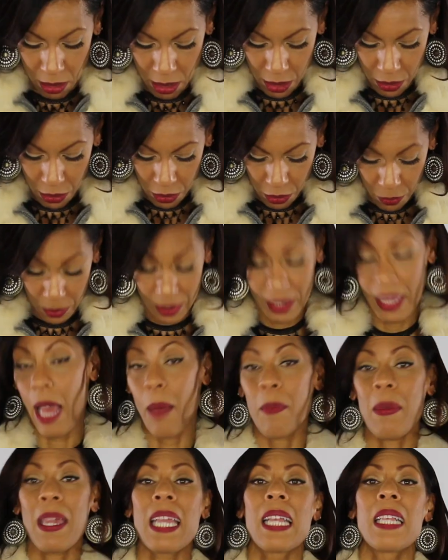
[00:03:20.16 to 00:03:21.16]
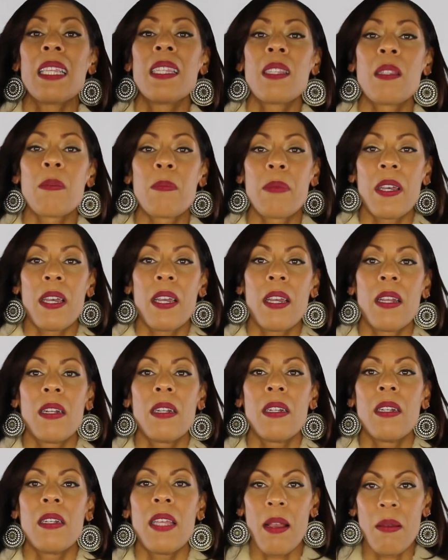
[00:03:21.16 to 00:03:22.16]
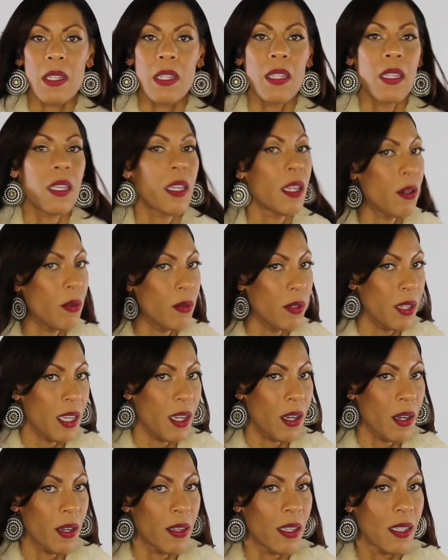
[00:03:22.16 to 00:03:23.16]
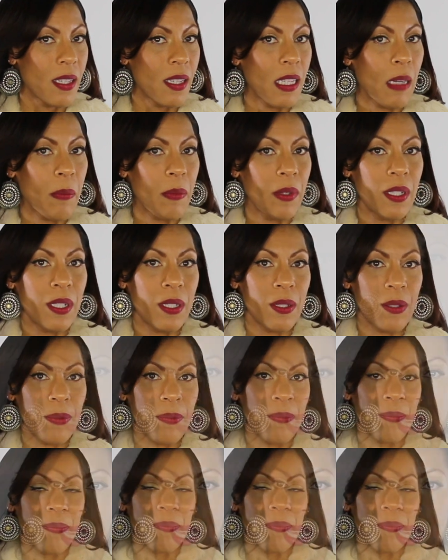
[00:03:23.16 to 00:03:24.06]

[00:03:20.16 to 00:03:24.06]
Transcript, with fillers: I don't know what that means, but this is the coat here. This is number 2.